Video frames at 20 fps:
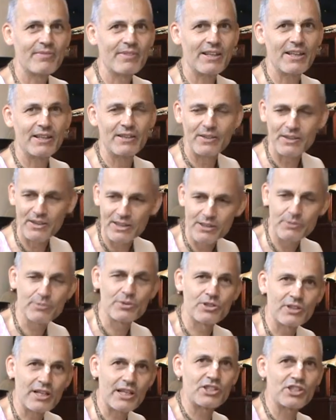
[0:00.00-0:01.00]
King of Kalinga
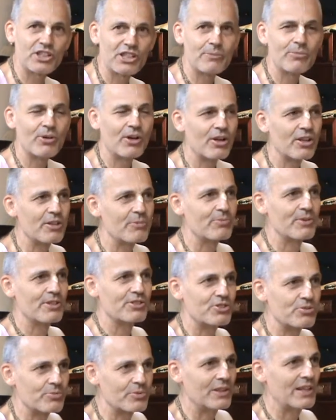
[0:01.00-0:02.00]
was nudging him on, and the
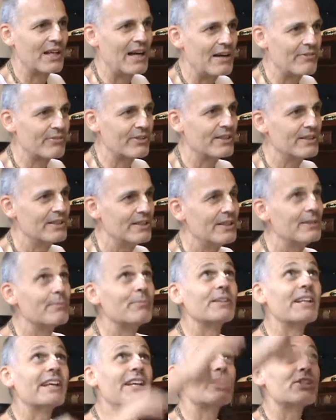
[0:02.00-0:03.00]
princes were laughing.
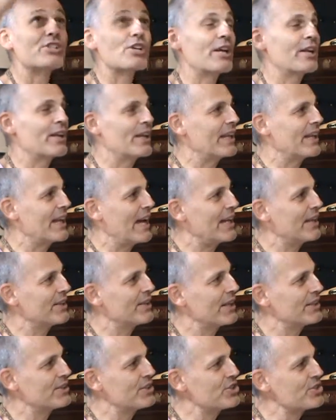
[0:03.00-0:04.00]
But then
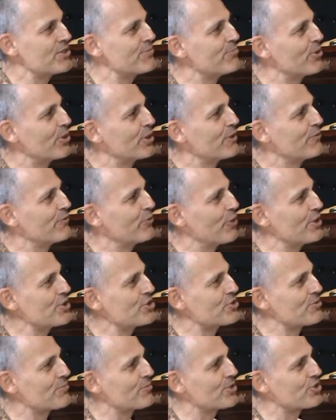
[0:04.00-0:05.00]
a disembodied
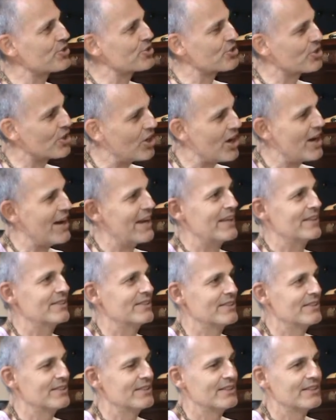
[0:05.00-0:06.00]
voice from the sky
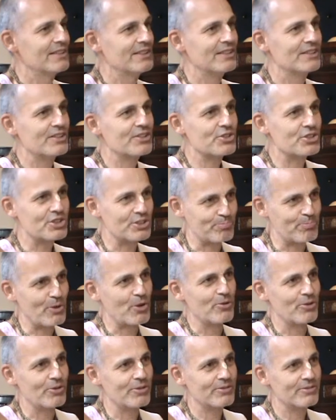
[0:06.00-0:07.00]

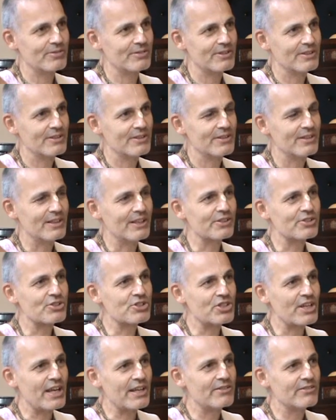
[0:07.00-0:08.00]
spoke and
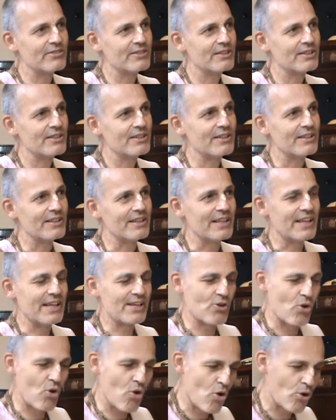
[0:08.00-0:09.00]
said, in
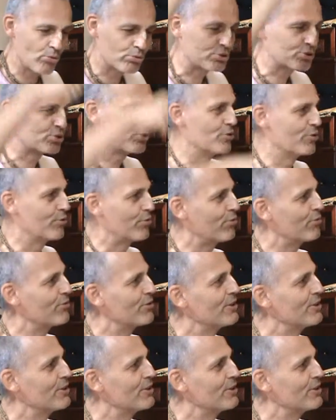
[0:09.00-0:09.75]
all truth,